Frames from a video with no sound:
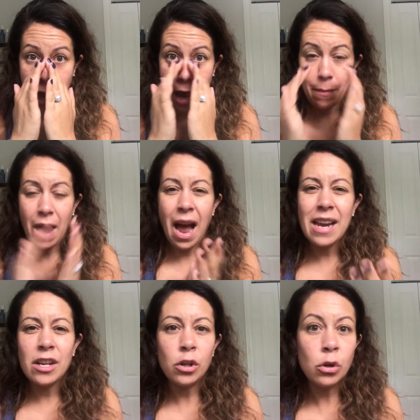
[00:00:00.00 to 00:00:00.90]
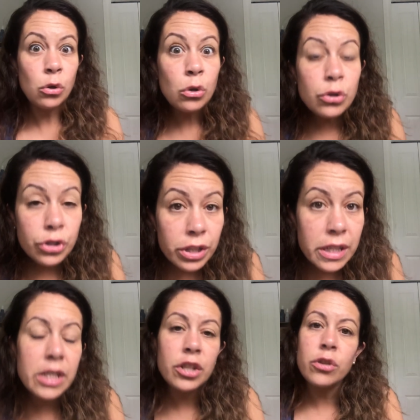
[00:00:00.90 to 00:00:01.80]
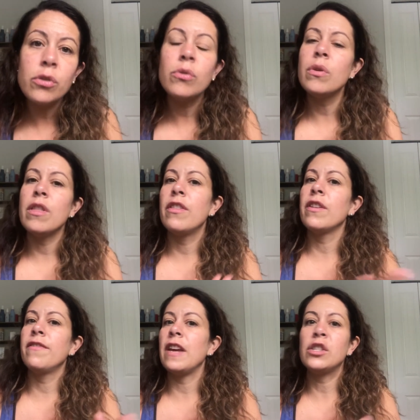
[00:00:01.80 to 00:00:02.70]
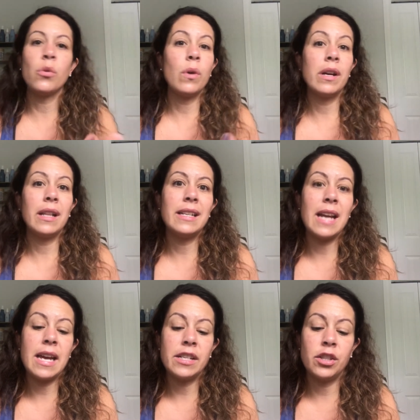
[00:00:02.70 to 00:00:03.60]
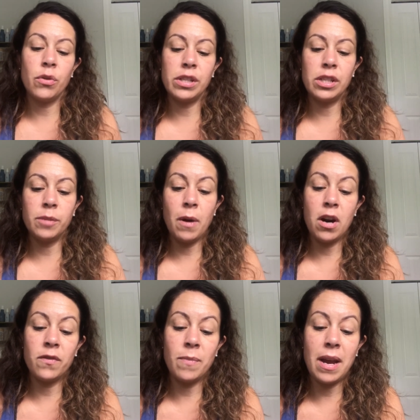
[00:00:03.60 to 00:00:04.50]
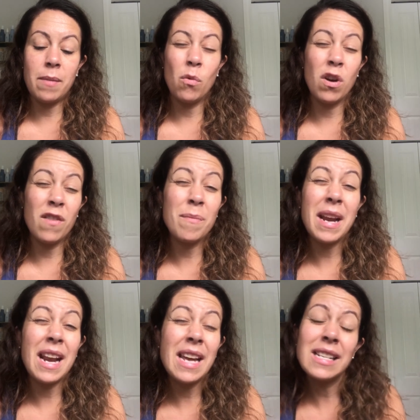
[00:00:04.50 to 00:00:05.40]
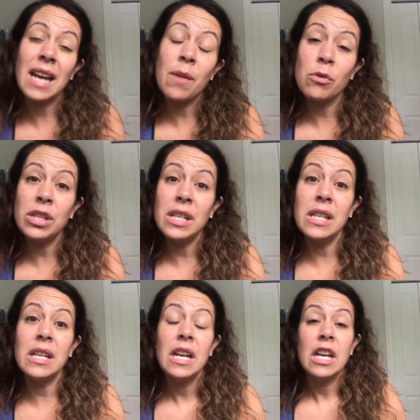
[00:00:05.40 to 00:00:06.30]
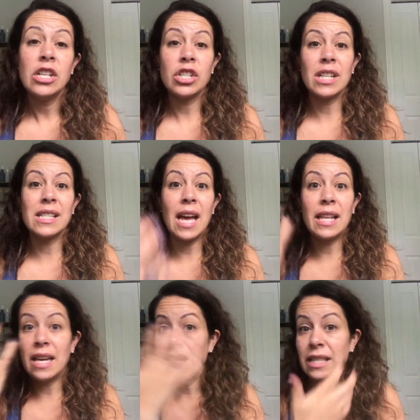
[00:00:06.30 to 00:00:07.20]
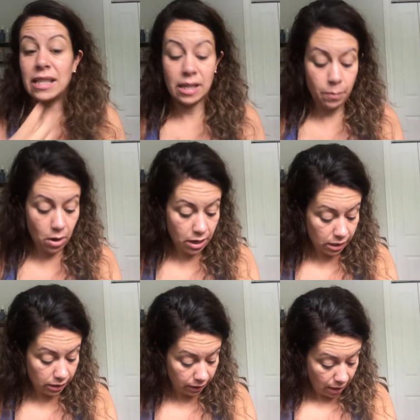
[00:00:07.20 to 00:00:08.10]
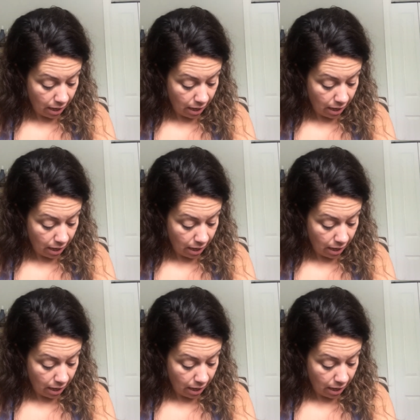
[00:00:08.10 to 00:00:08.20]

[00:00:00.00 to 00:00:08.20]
um, I usually do the face oil at night. So this is part of my more of my nighttime routine just because I like to sleep on it.